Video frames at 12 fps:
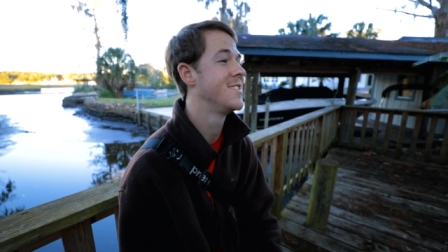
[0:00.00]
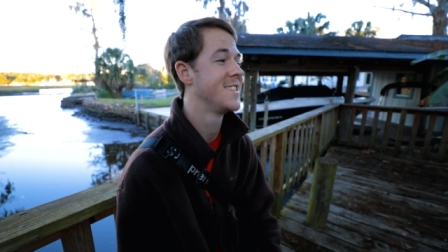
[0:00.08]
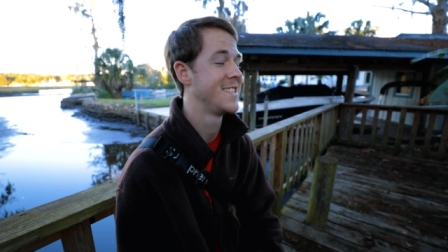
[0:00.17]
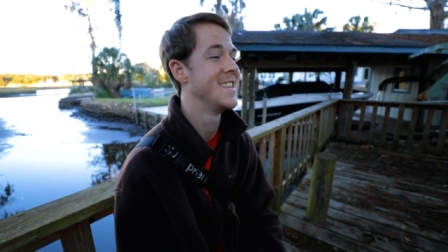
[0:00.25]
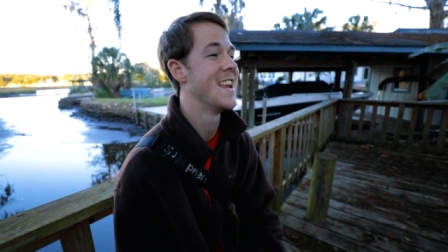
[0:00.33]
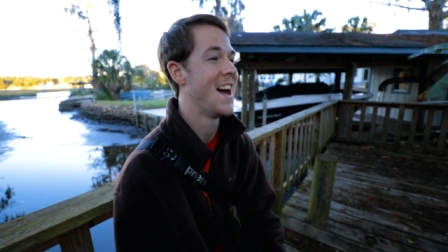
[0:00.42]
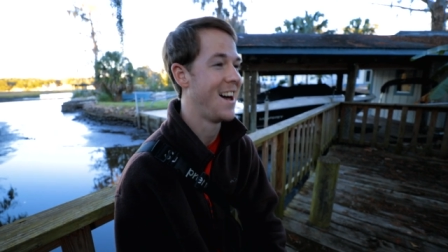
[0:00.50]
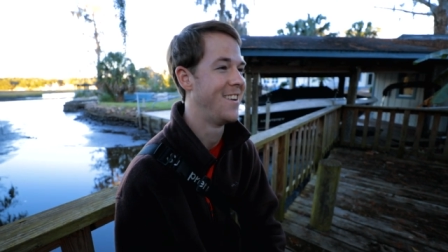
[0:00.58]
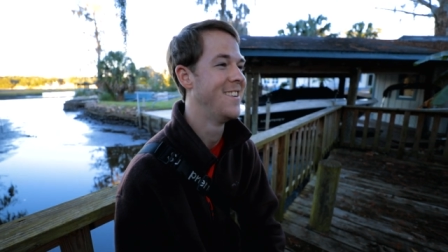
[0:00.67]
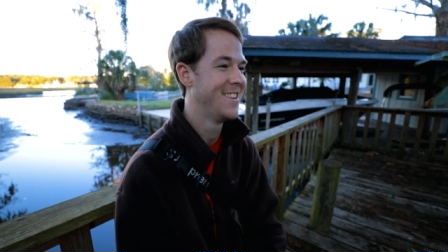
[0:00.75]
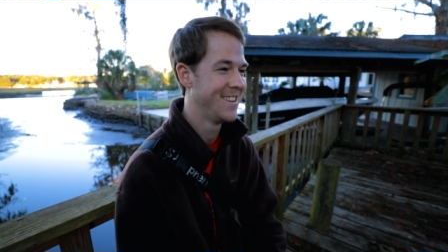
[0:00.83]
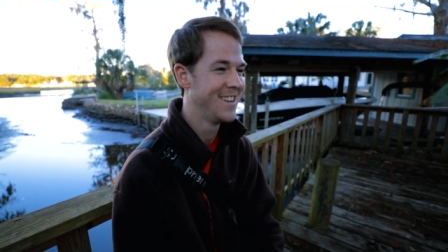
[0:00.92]
which is now.
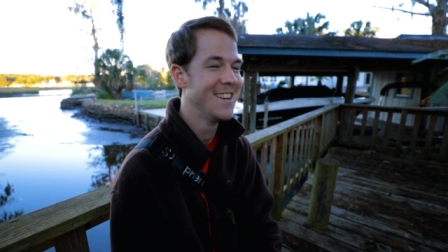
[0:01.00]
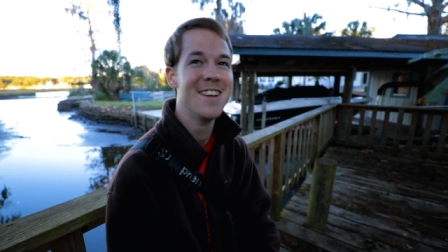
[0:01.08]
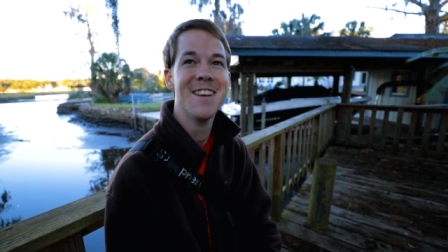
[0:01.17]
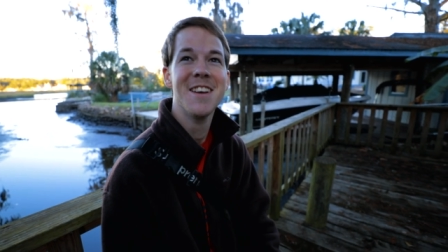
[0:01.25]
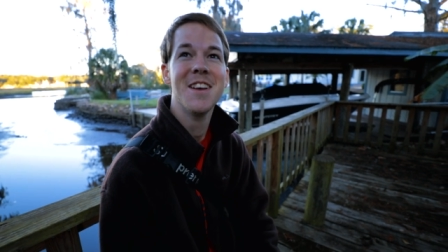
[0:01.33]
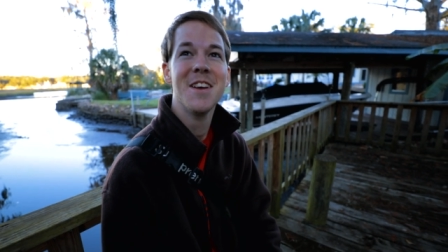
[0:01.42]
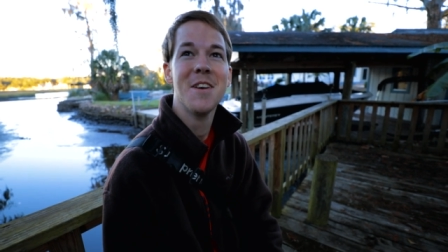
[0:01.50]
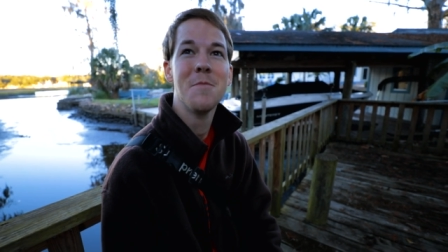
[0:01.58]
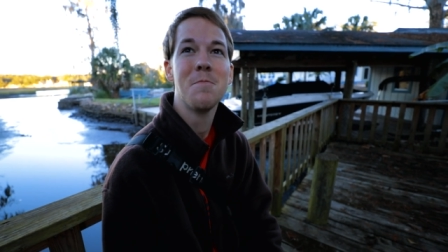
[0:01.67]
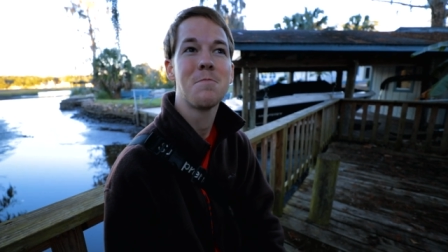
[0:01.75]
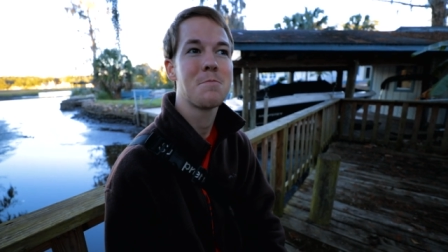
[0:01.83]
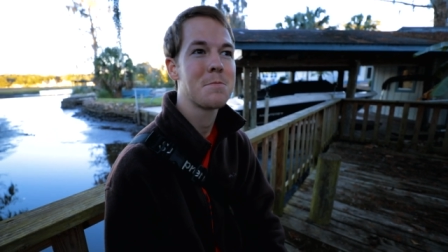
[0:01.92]
Tomorrow's what the
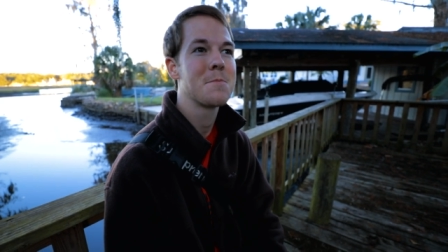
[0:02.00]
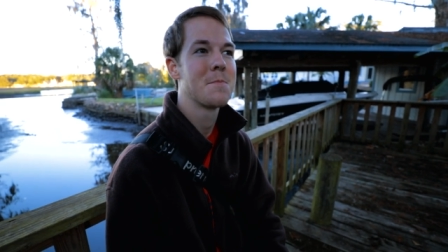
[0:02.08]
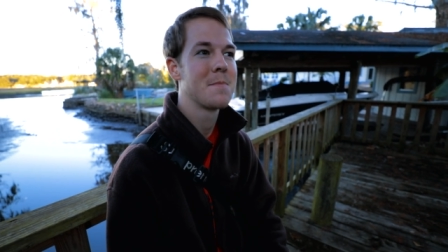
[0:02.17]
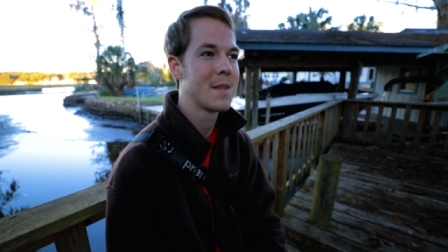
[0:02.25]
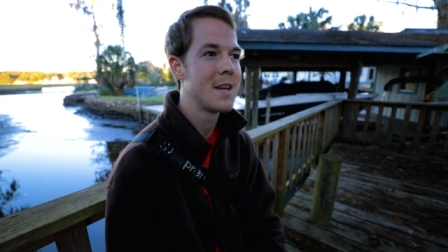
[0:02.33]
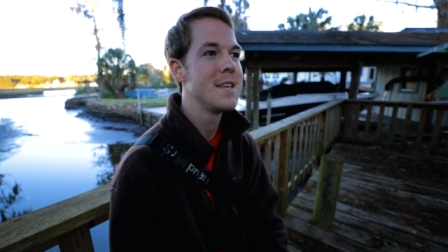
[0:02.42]
seventh, sixth.